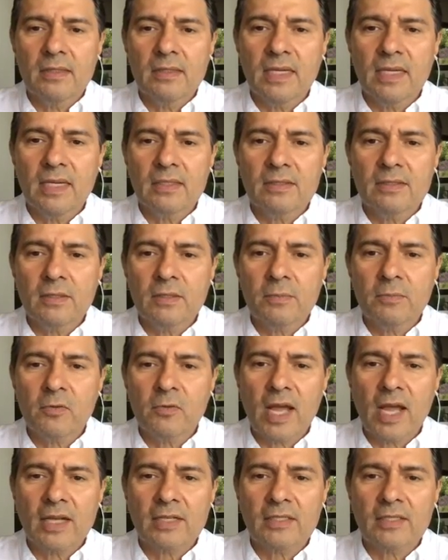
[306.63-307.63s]
dental
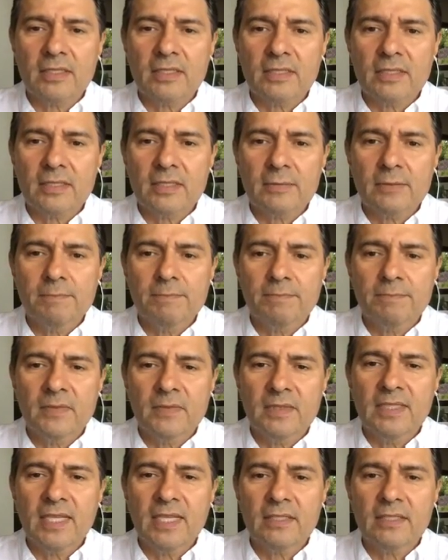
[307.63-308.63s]
practice,
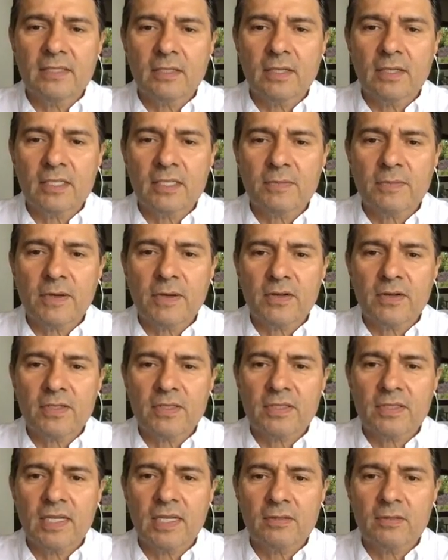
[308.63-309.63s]
dental
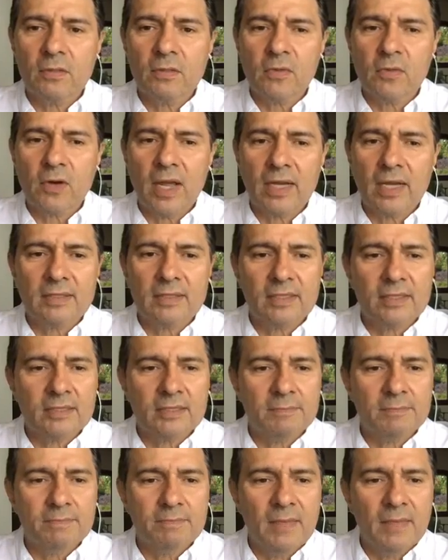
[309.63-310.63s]
experience, dental
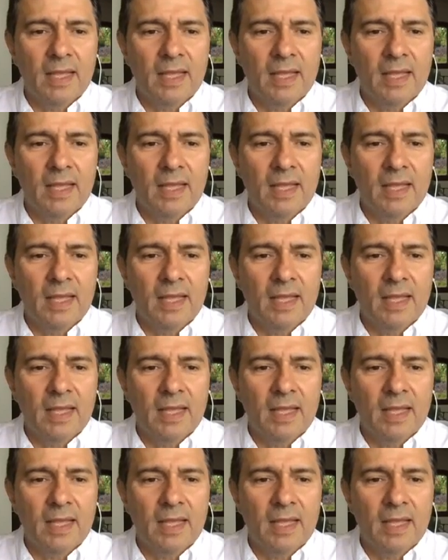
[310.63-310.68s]
practice,